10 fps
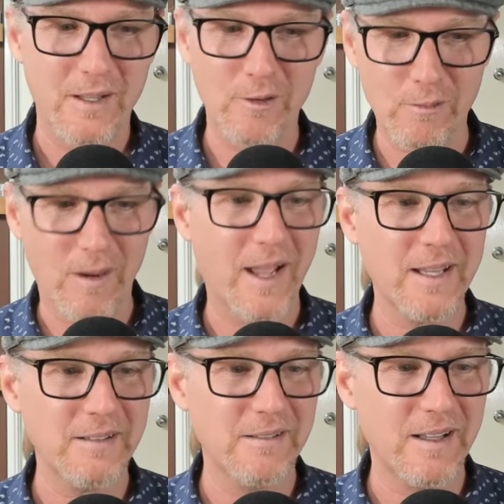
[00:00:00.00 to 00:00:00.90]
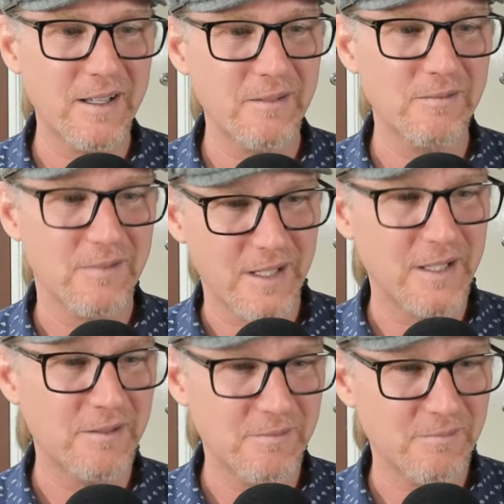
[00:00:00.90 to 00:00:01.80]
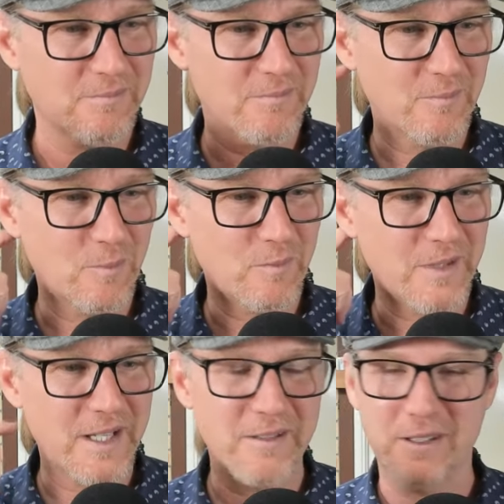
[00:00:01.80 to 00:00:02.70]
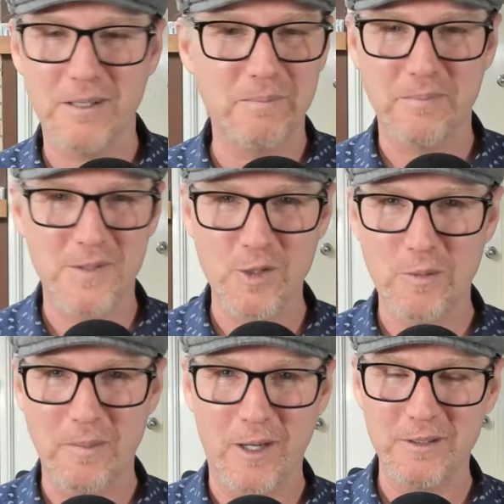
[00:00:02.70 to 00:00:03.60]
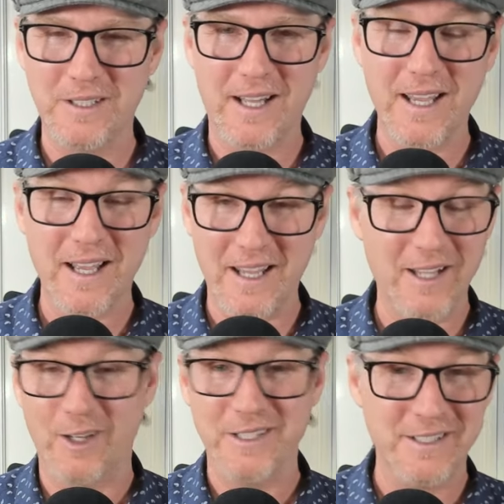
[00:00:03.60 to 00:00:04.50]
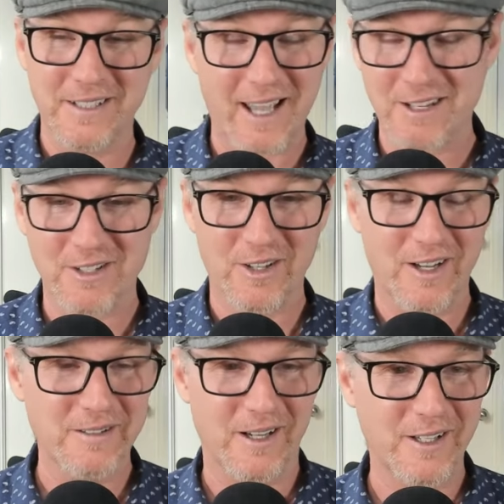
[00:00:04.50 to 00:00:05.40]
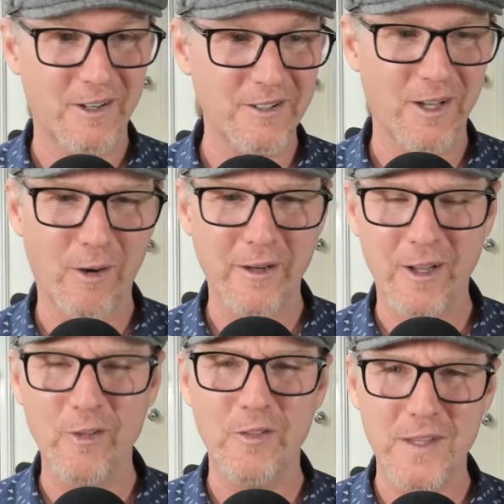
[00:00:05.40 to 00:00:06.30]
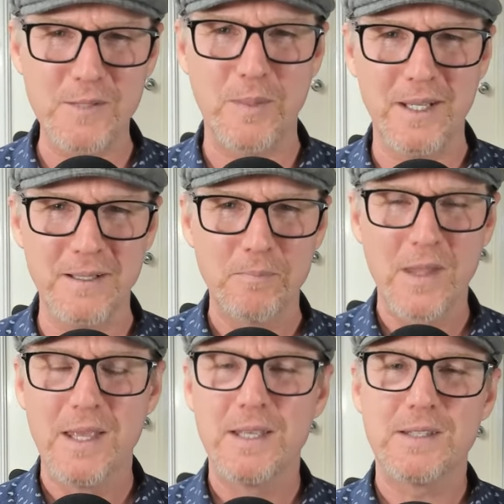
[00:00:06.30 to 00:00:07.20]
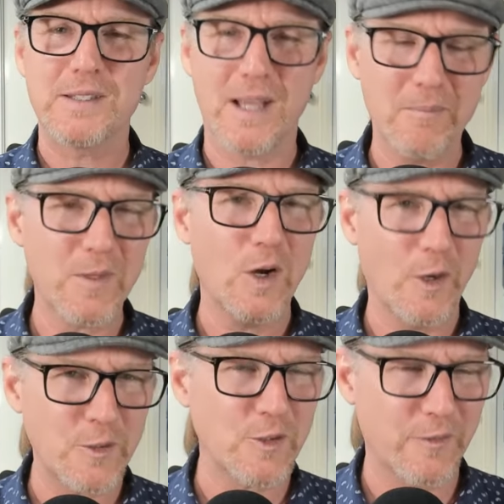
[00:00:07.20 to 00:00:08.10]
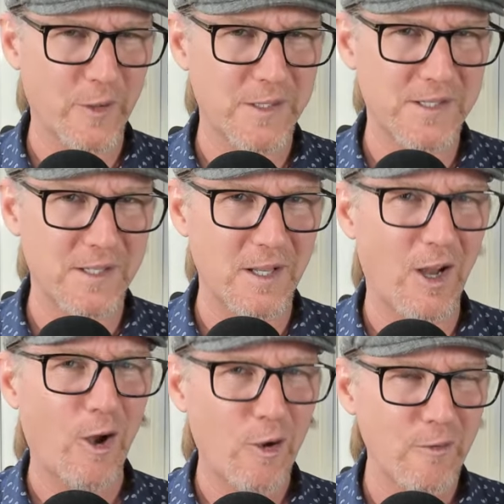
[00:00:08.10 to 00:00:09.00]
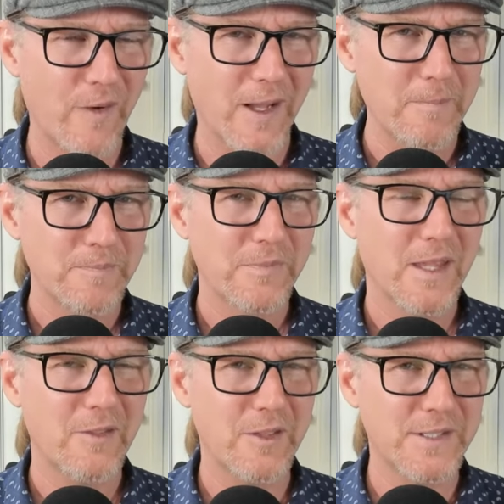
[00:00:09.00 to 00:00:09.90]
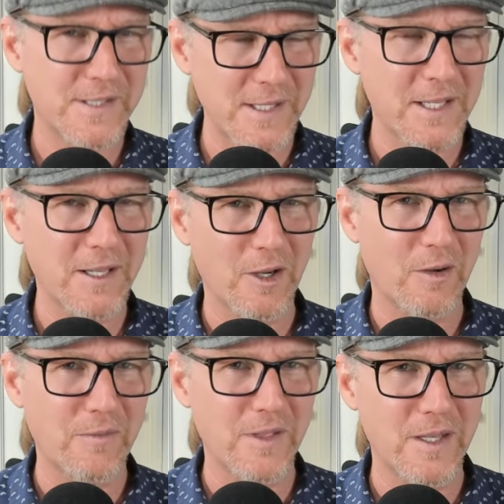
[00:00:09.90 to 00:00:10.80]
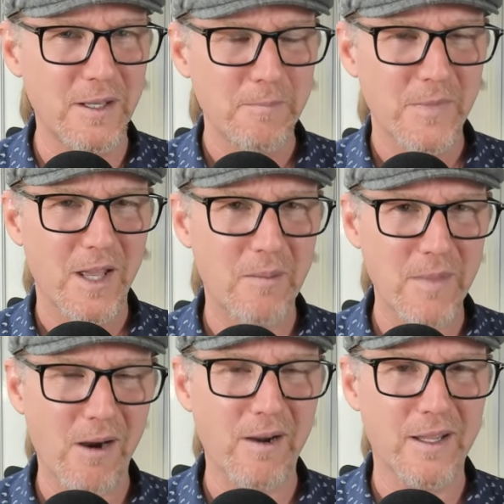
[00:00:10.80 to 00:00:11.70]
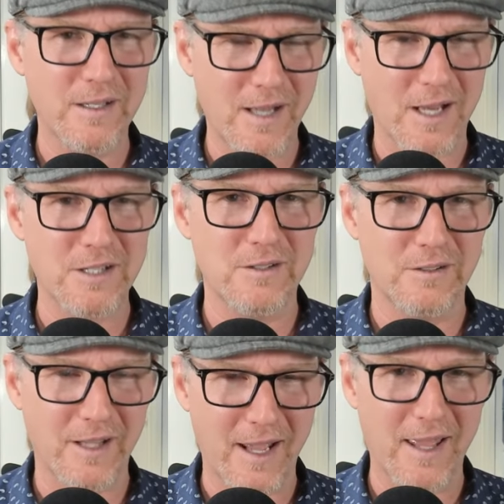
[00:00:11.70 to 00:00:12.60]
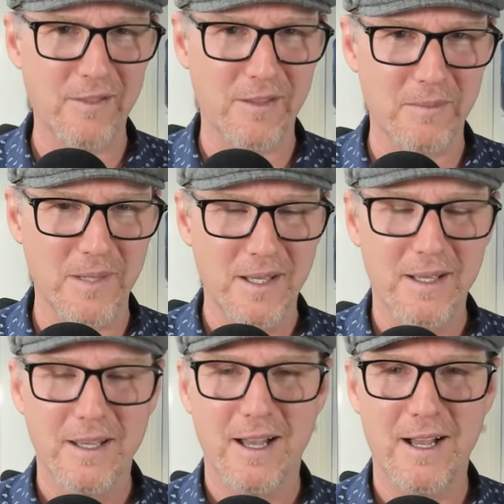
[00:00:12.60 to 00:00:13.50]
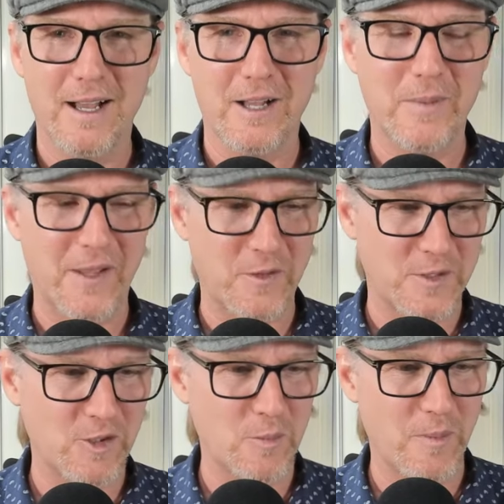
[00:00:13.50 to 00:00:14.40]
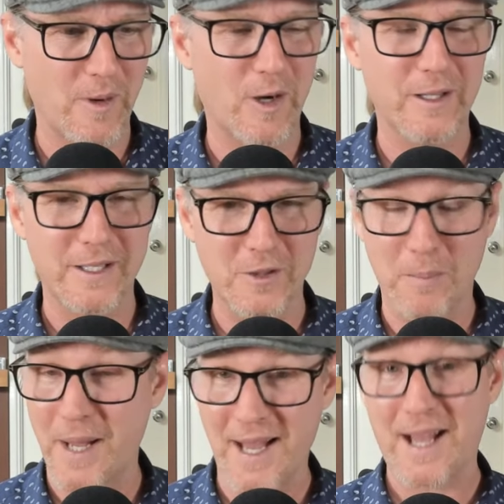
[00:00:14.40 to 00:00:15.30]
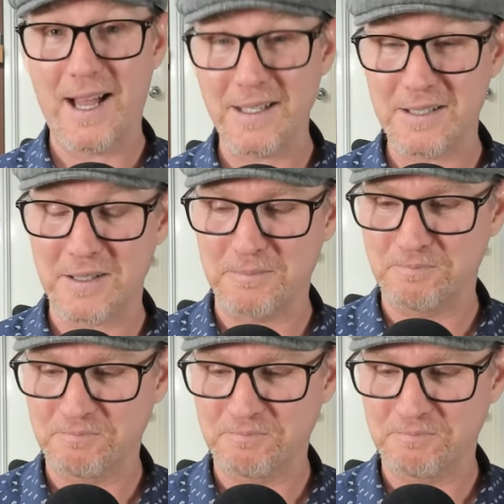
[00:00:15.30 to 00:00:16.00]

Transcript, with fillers: great in in in the Super Bowl today? Again, I didn't catch it. I, I don't know. I know that there's been some controversy over the singing of the American national anthem um, at the Super Bowl in the past.